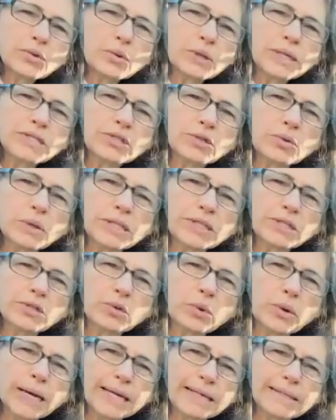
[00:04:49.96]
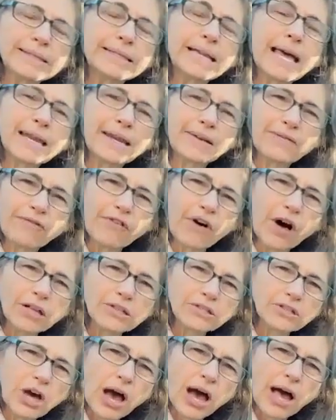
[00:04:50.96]
twist, twist, twist, and it
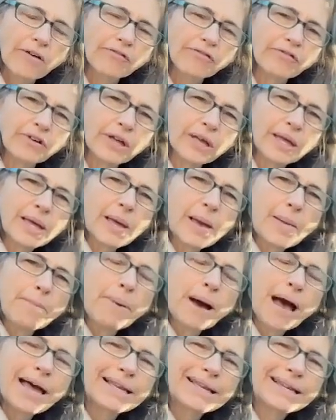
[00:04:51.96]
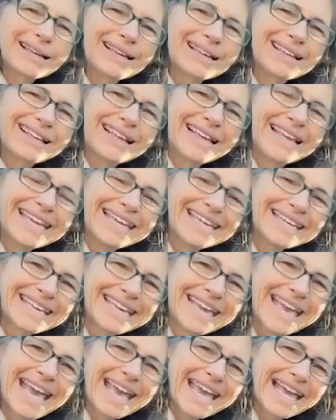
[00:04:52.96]
falls off. But it
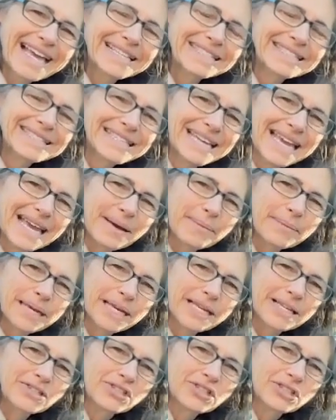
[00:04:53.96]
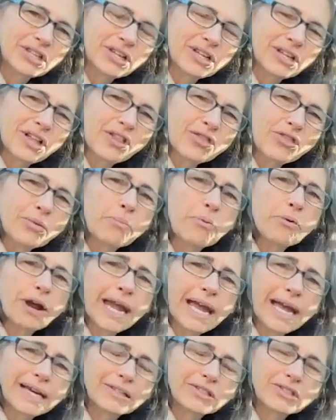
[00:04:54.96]
can damage the
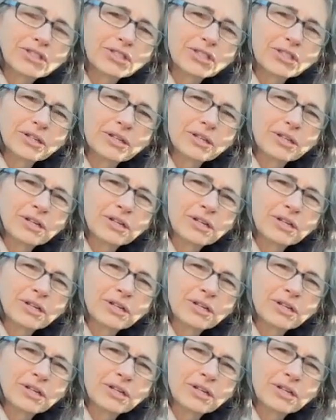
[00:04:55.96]
branch.